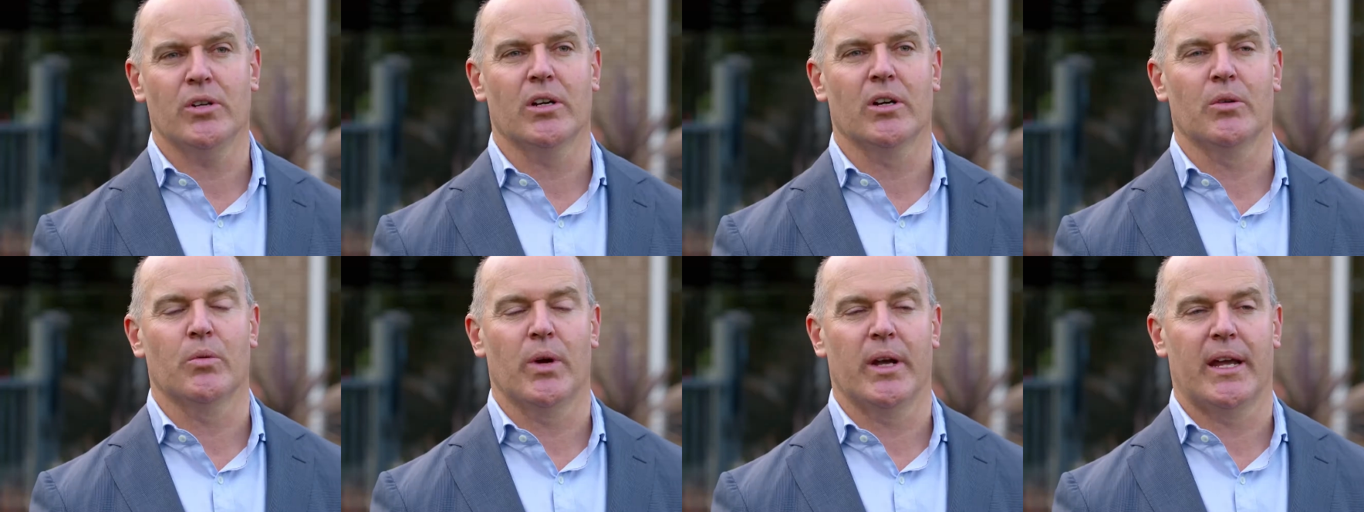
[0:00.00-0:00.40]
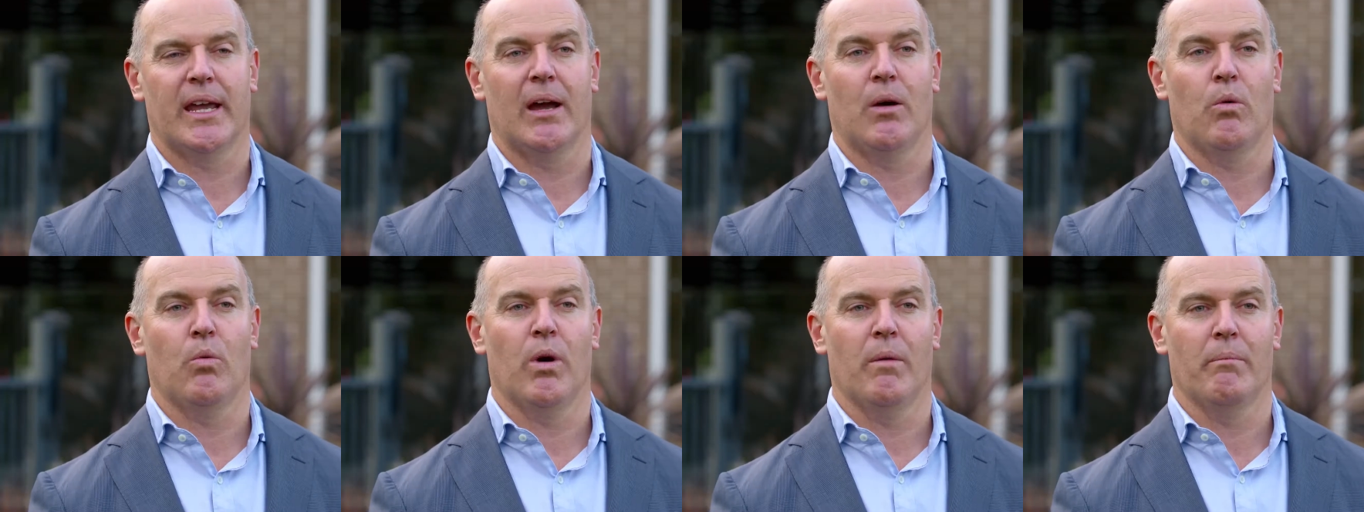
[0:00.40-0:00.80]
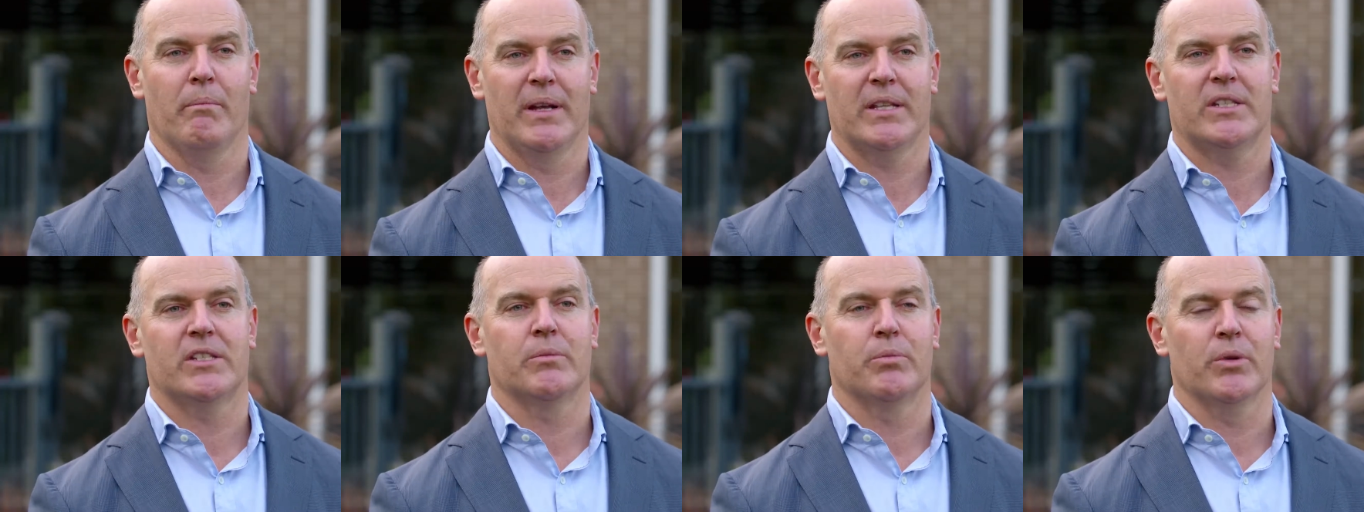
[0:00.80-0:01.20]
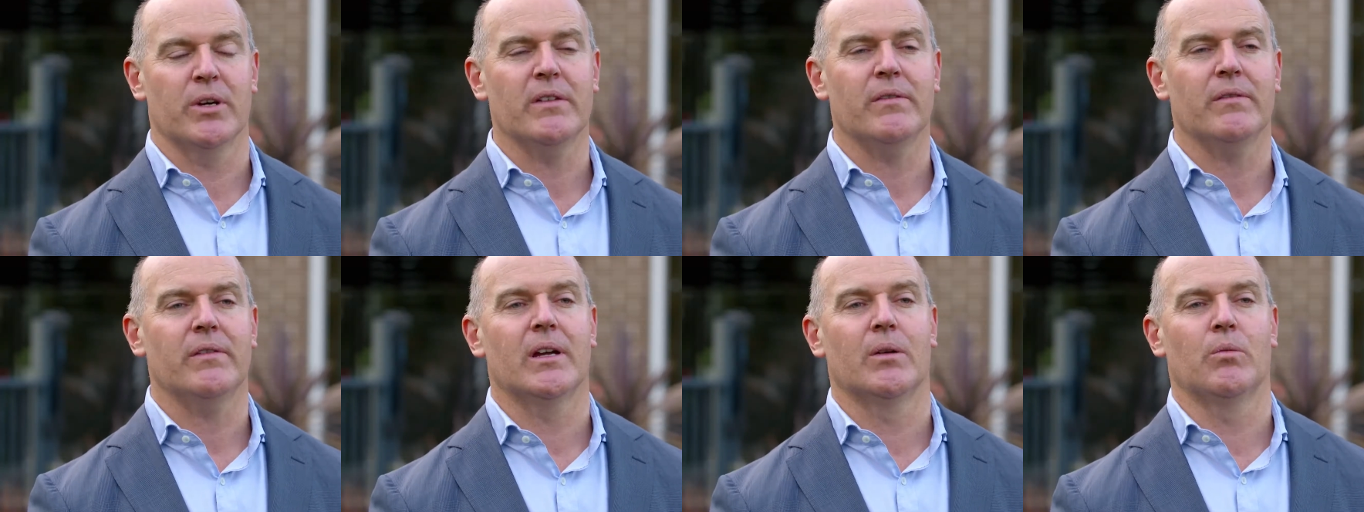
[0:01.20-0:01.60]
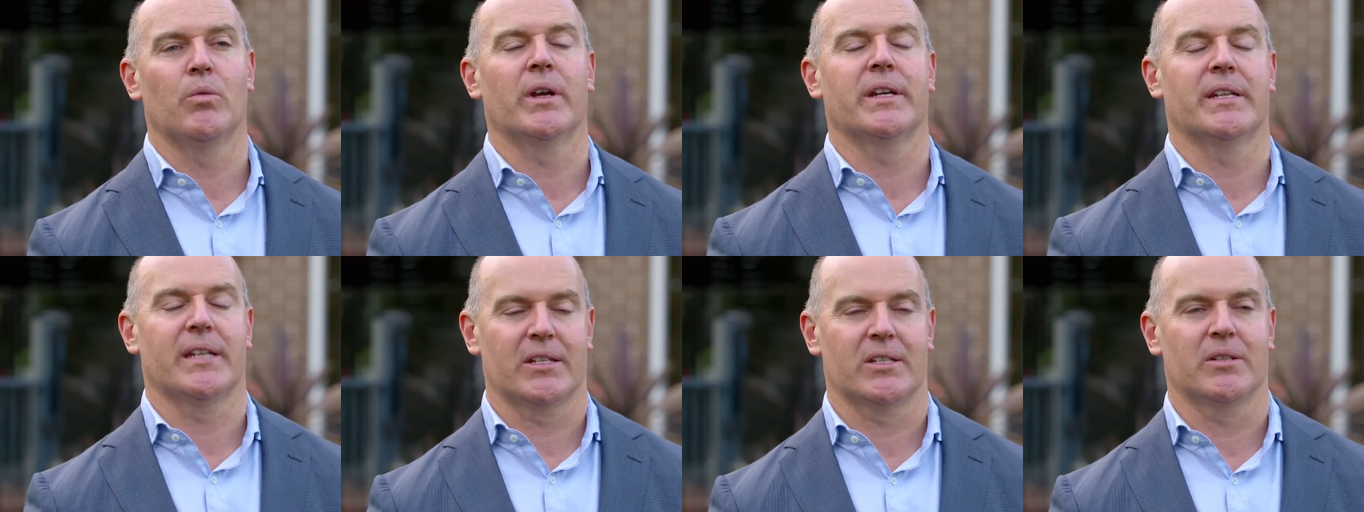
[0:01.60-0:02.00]
going to work out what meets your brief and
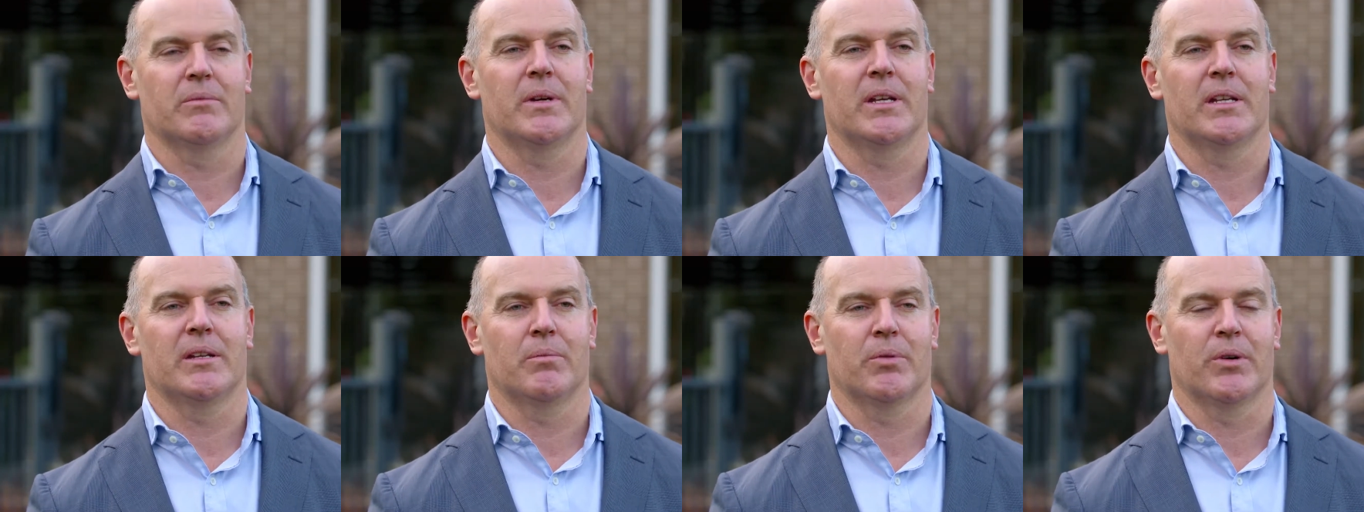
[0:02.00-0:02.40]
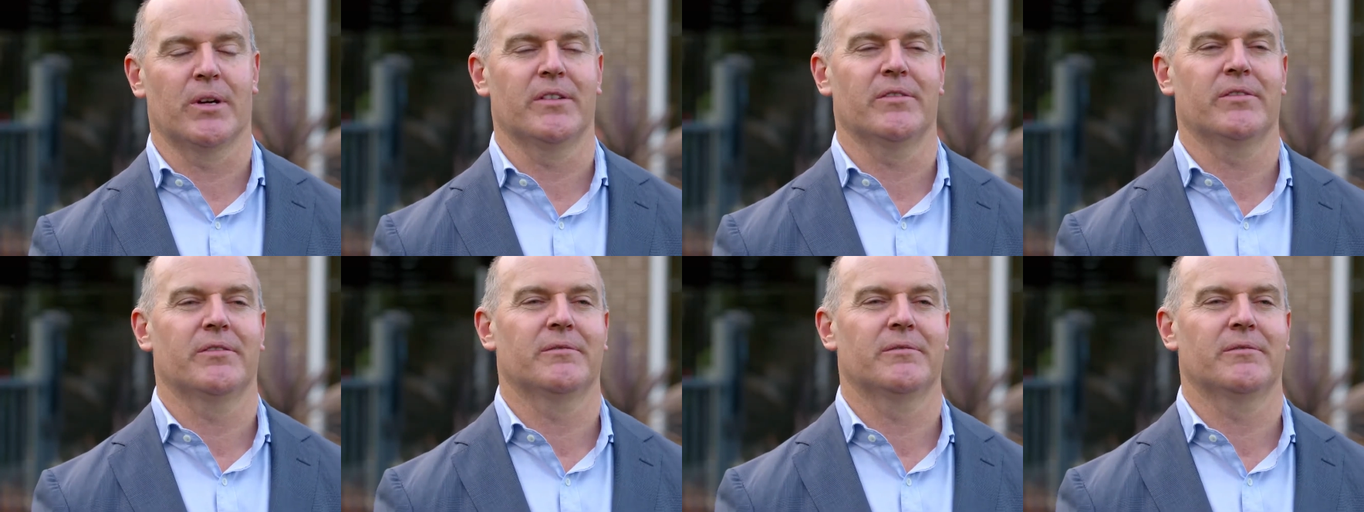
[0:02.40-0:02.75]
what doesn't meet your brief.